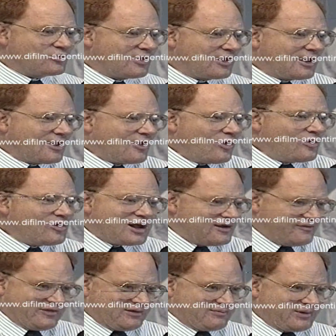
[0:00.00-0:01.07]
were all
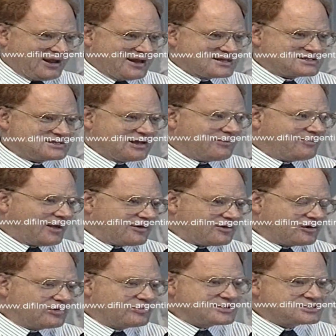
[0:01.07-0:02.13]
over the place about
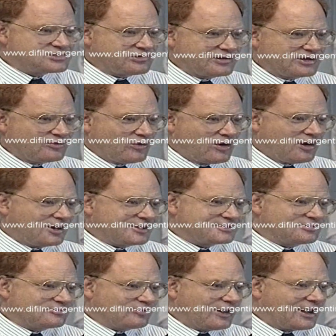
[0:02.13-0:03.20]
who was doing what
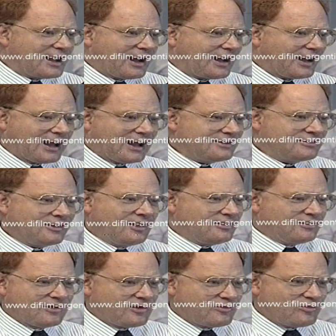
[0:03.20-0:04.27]
and where, and
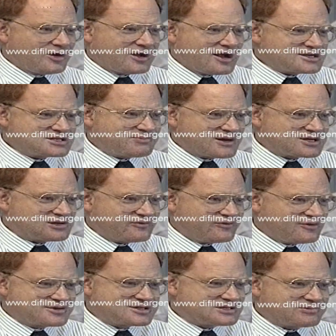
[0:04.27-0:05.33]
what our special
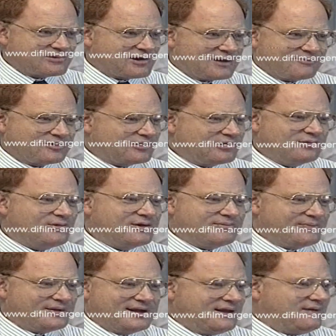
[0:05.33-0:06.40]
forces were up to. You
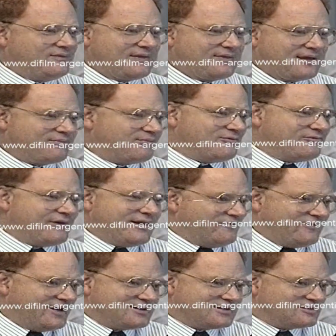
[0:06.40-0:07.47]
wouldn't believe it. They'd
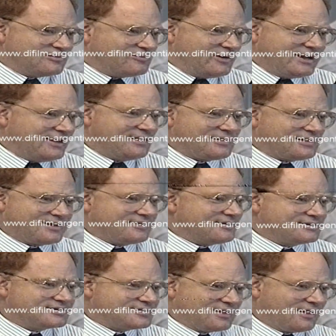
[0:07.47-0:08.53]
reinvented the wheel
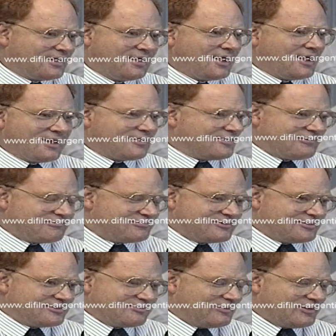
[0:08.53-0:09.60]
and
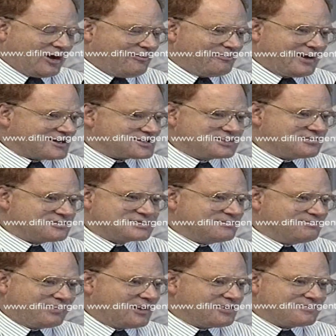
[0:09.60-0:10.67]
gone back to
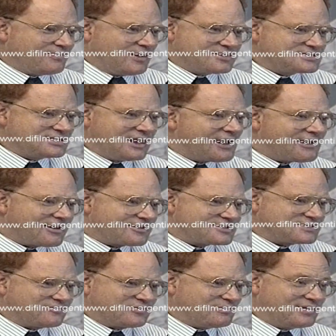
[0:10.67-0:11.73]
using bows and
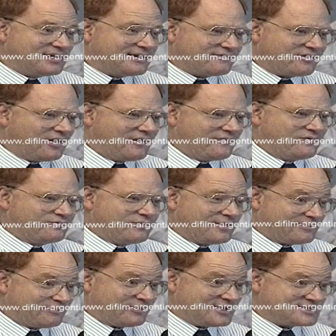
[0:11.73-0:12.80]
arrows, if you believed half of what
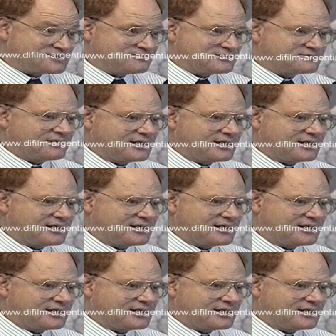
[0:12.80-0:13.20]
the press was